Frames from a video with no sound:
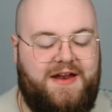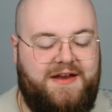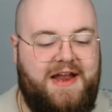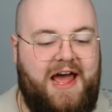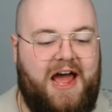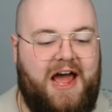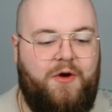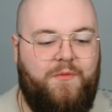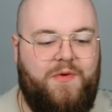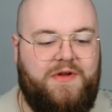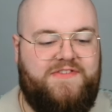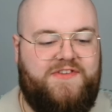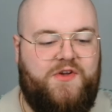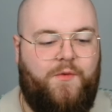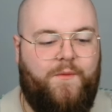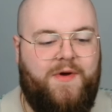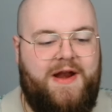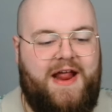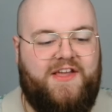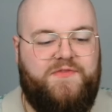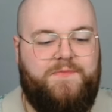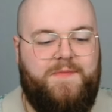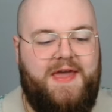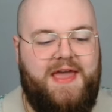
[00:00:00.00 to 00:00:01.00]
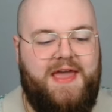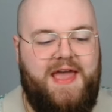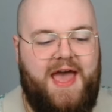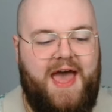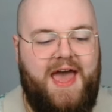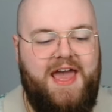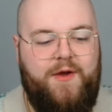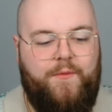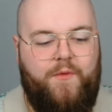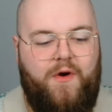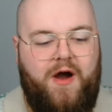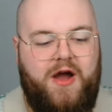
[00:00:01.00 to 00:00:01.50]
Now when someone asks me,
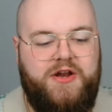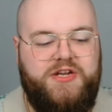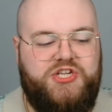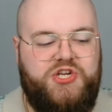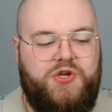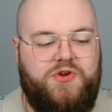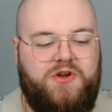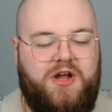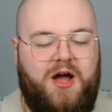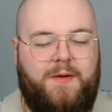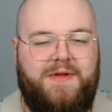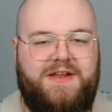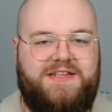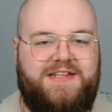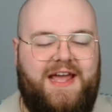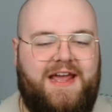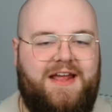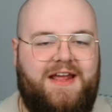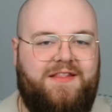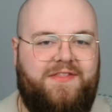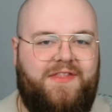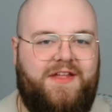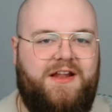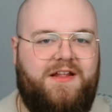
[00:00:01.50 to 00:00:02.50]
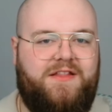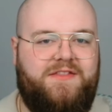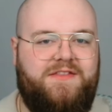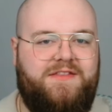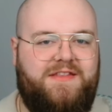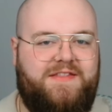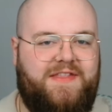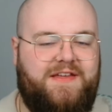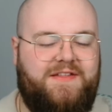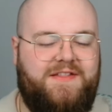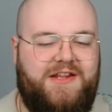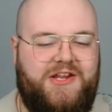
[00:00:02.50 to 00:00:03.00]
hey, why did you commentate
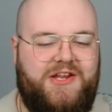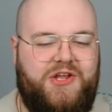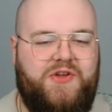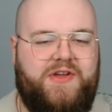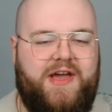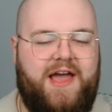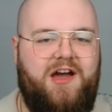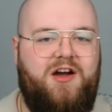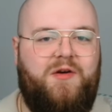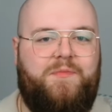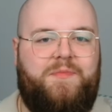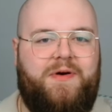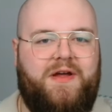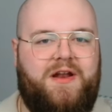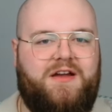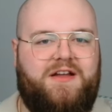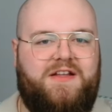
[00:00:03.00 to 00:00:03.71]
the UK Open?